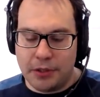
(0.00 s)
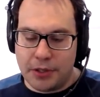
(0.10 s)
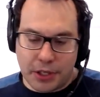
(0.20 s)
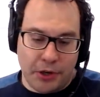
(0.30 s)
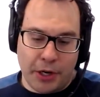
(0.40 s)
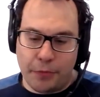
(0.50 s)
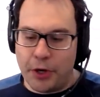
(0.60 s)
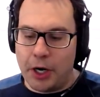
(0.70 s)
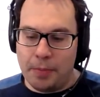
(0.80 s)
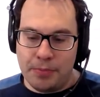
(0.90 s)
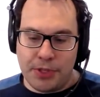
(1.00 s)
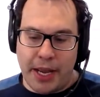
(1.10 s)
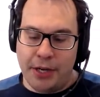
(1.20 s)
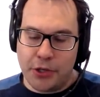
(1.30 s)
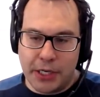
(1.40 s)
clearing firms
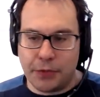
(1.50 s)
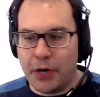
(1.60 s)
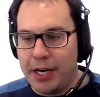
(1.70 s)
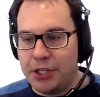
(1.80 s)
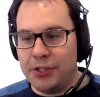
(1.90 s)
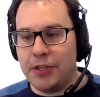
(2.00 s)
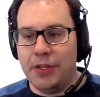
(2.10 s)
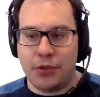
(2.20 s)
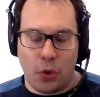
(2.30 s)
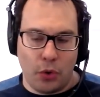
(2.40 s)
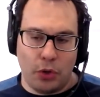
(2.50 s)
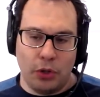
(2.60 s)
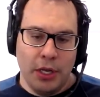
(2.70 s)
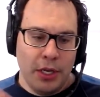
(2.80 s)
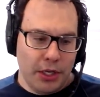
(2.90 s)
and transfer agents, and this
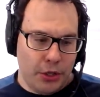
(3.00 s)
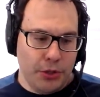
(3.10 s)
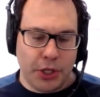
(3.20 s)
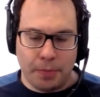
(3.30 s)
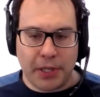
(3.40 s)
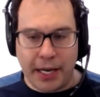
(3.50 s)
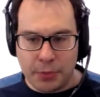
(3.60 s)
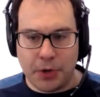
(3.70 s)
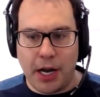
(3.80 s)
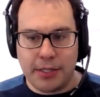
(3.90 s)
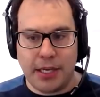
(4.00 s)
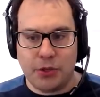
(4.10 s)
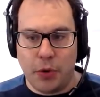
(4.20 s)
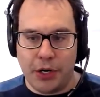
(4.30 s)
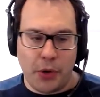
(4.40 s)
whole huge complex
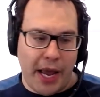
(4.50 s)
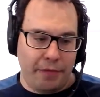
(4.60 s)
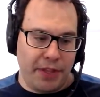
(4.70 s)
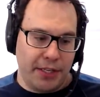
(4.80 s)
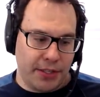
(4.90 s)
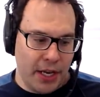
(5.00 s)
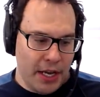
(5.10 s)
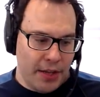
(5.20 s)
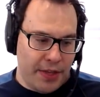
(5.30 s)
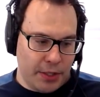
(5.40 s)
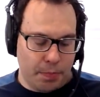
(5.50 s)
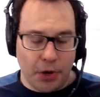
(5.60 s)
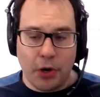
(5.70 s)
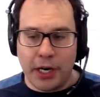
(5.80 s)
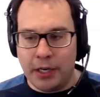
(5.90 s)
process where you have this
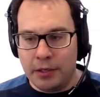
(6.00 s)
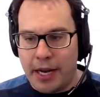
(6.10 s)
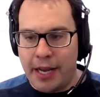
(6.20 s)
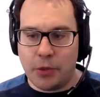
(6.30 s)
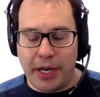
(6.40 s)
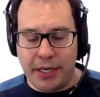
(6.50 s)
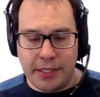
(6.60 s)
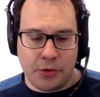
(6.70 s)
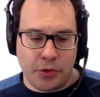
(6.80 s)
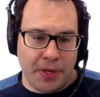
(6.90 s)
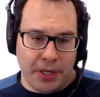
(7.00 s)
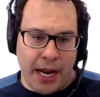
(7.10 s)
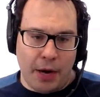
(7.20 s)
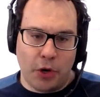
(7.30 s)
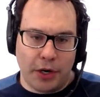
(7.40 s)
broken, antiquated, distributed
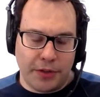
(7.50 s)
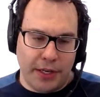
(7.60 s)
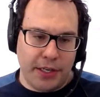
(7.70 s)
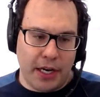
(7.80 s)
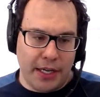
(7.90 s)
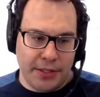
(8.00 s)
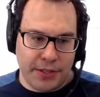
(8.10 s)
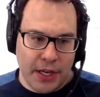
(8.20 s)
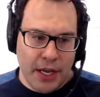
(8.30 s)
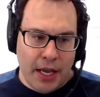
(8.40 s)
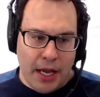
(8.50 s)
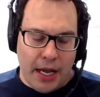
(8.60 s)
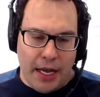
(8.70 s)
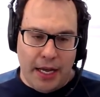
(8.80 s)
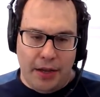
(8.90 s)
network that does
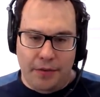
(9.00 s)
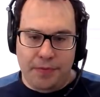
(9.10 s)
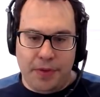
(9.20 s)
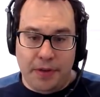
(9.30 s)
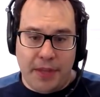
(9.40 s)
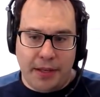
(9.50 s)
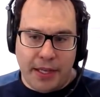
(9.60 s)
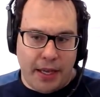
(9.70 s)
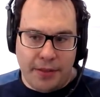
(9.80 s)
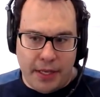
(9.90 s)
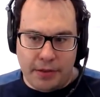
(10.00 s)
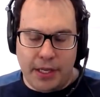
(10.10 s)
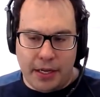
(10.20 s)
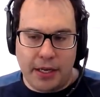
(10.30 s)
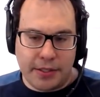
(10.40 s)

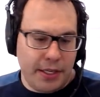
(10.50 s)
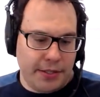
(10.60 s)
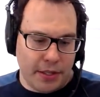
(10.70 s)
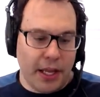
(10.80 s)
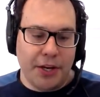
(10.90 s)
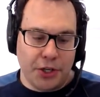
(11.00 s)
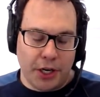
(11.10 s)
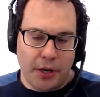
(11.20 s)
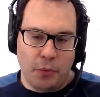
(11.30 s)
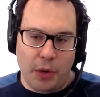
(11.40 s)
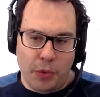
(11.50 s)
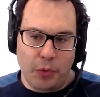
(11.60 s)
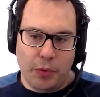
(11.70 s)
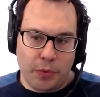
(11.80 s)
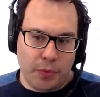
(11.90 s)
that custodies the ledger. And what we
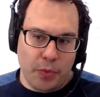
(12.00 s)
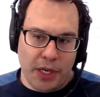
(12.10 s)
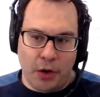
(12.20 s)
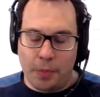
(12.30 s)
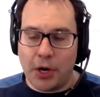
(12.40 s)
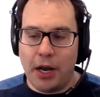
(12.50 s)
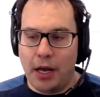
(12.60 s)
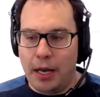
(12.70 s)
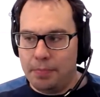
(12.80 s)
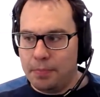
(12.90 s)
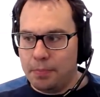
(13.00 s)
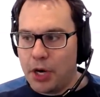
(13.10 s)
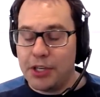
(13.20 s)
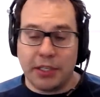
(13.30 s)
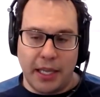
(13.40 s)
would, a
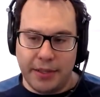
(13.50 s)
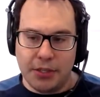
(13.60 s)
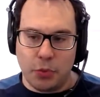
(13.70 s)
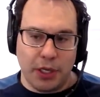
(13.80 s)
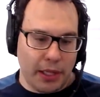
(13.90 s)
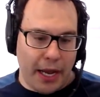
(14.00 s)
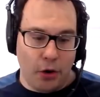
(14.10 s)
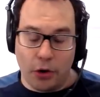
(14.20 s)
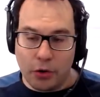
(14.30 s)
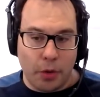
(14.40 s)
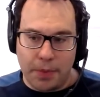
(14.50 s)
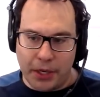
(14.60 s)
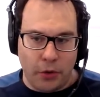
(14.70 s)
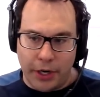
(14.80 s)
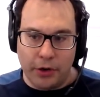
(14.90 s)
project like this would allow, or
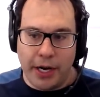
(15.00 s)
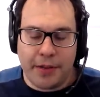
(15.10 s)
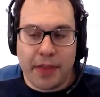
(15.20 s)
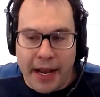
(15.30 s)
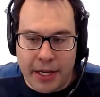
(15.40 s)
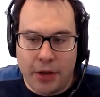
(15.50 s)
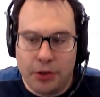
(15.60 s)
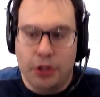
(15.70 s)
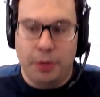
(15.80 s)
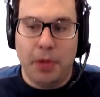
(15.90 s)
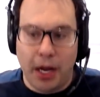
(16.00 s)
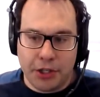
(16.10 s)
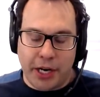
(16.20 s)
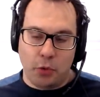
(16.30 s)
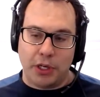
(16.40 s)
Bitcoin or any other good
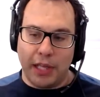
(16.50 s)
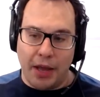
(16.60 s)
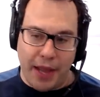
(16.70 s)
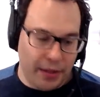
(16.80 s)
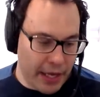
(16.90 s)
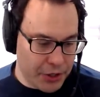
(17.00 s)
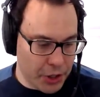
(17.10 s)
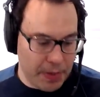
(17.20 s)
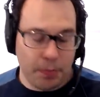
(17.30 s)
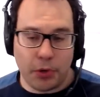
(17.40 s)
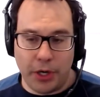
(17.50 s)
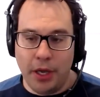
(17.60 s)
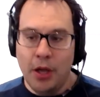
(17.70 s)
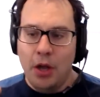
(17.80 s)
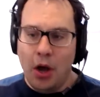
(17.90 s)
blockchain would allow that ledger to be put
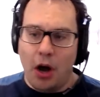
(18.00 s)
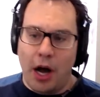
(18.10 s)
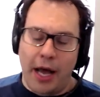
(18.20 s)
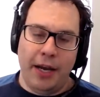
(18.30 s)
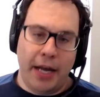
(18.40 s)
on